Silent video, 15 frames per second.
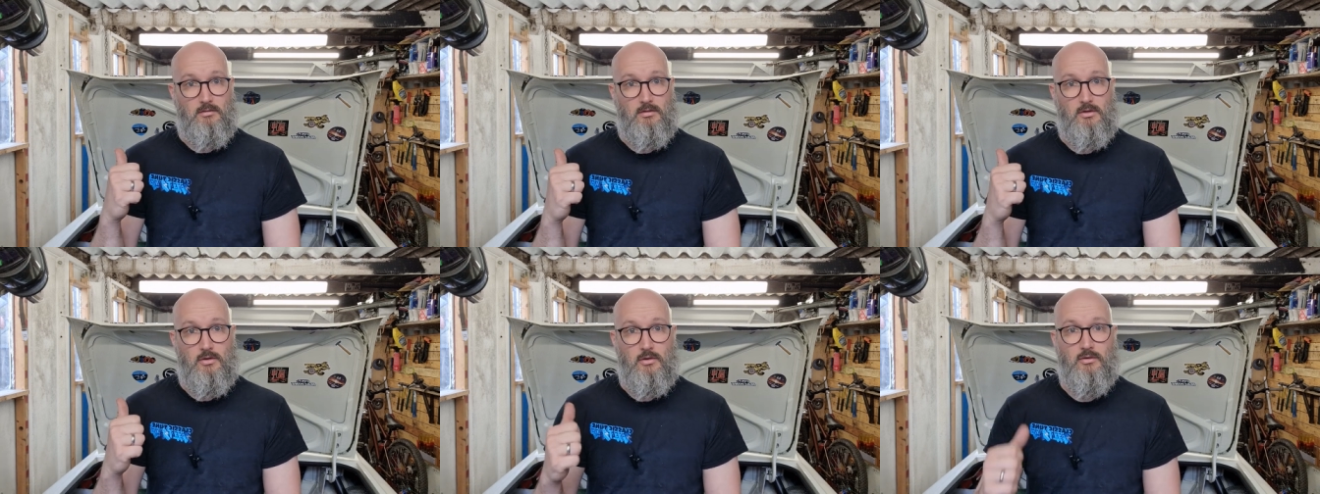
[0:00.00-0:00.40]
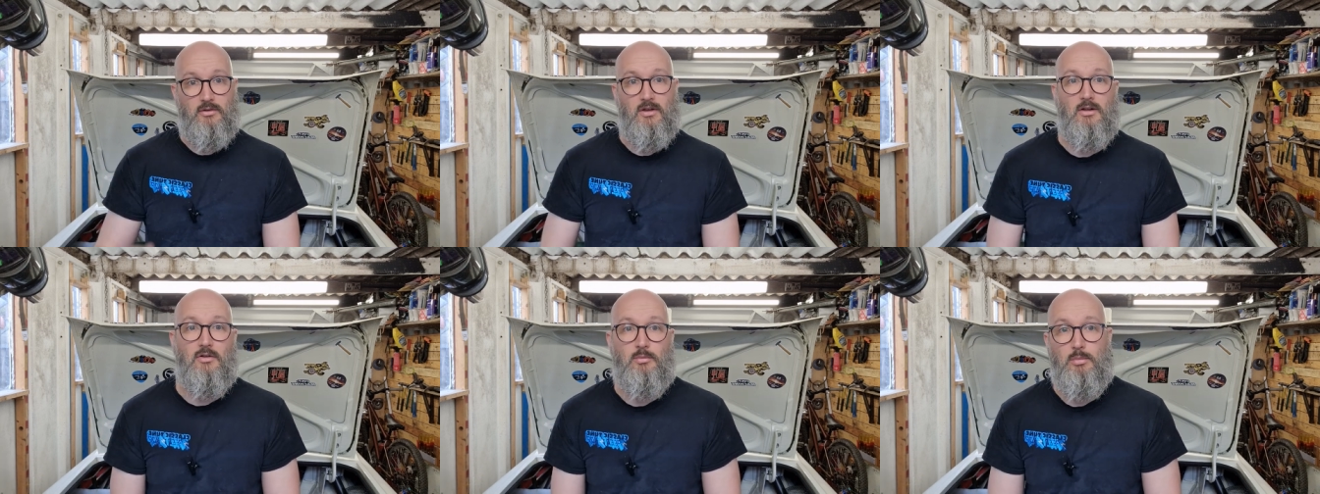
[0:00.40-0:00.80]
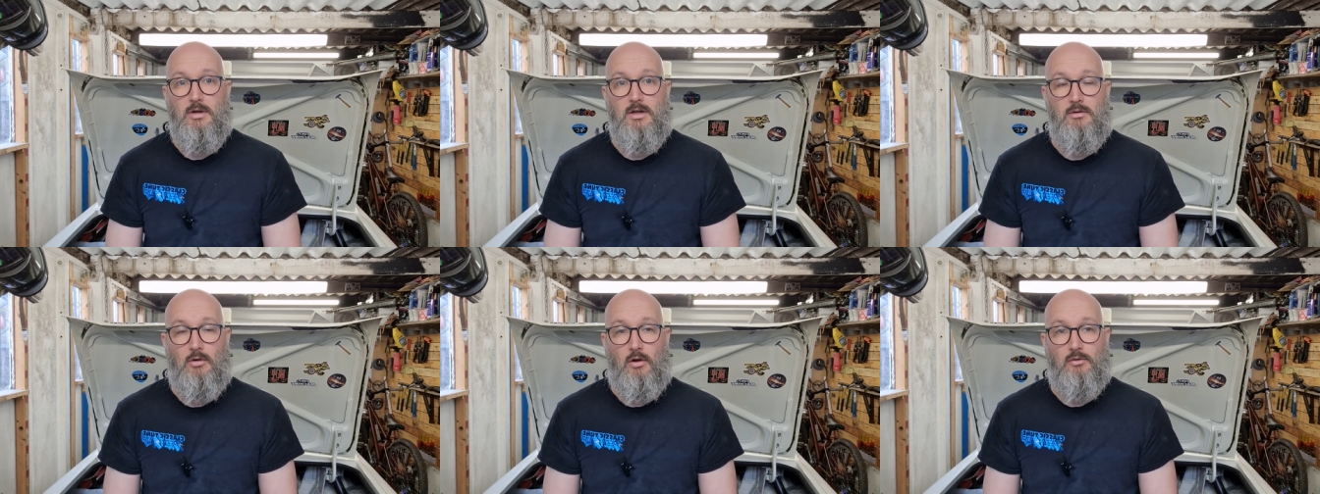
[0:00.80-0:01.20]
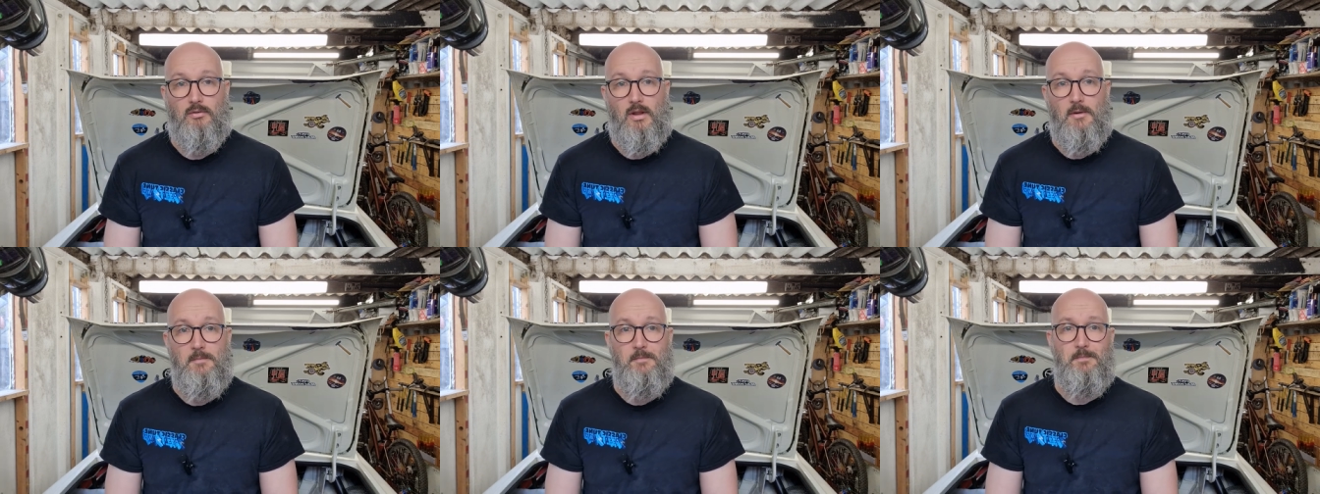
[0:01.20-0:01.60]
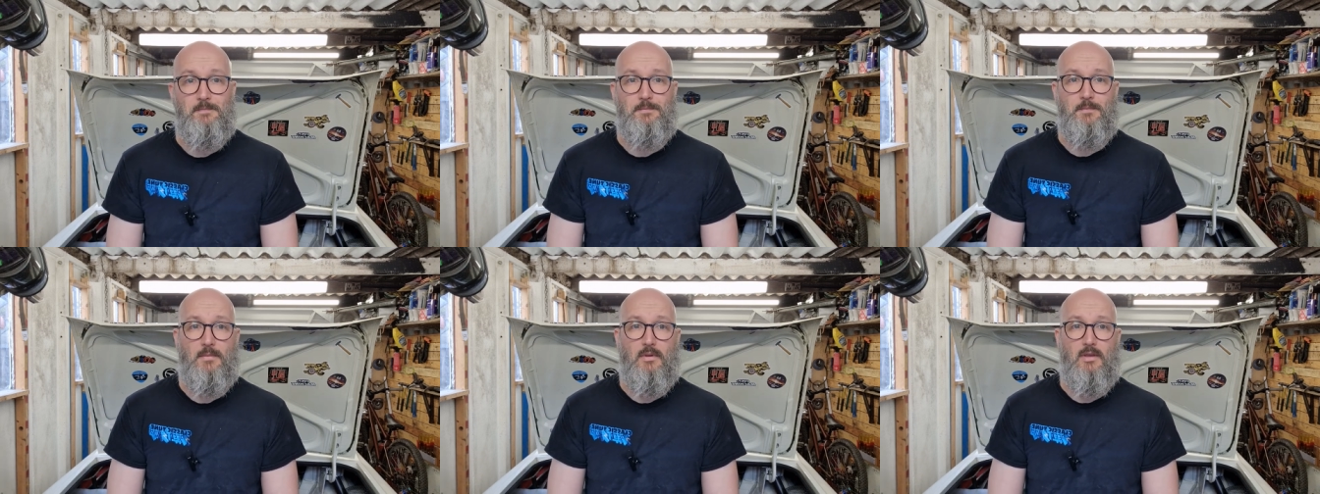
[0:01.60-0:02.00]
the Cortina's pre-crossflow
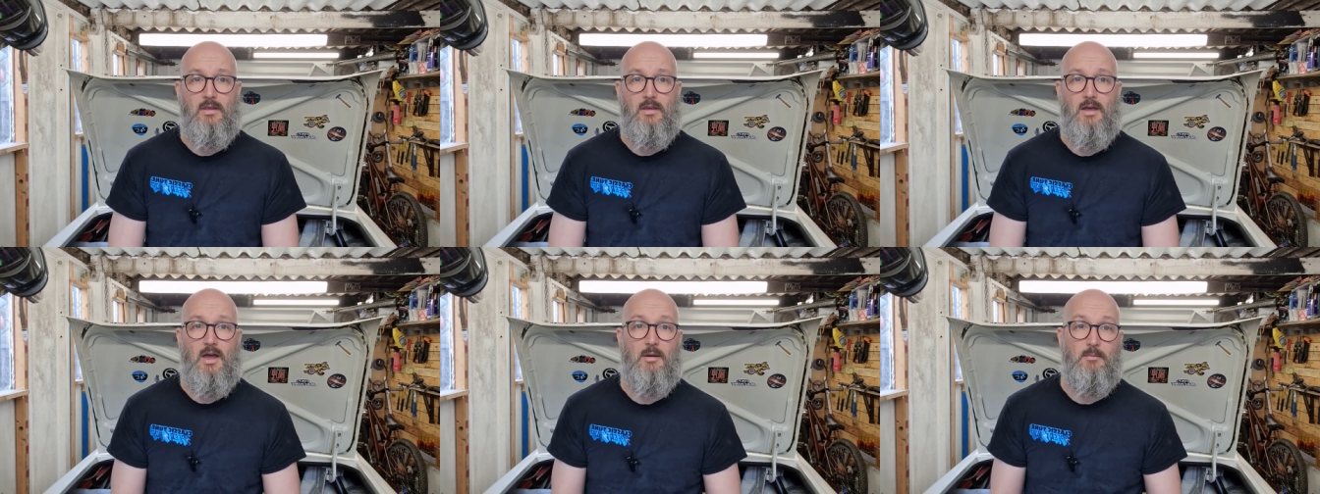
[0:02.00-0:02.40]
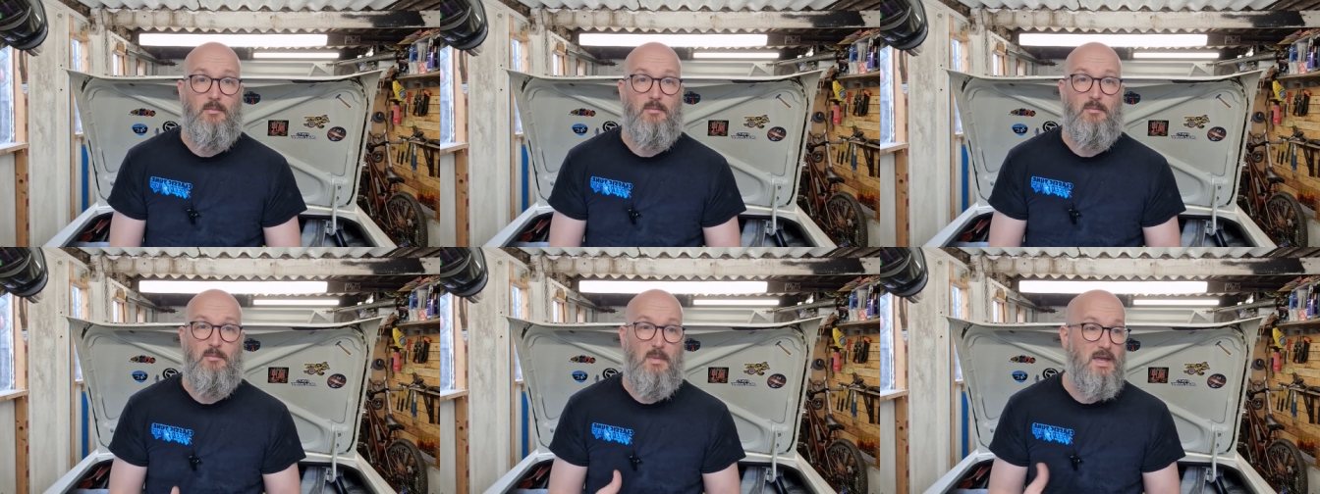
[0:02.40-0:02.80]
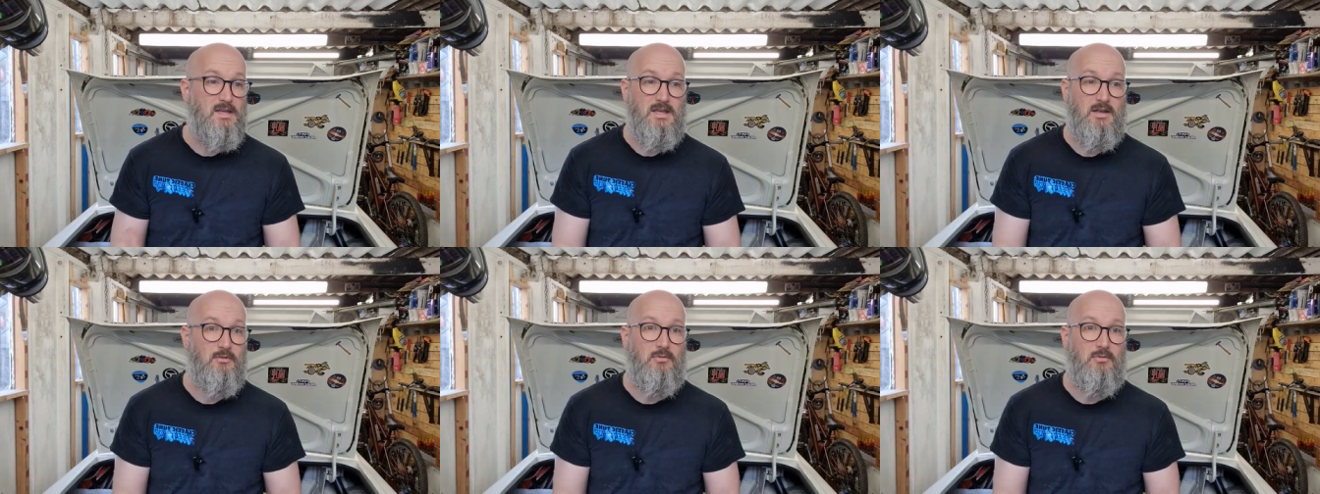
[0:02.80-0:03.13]
and make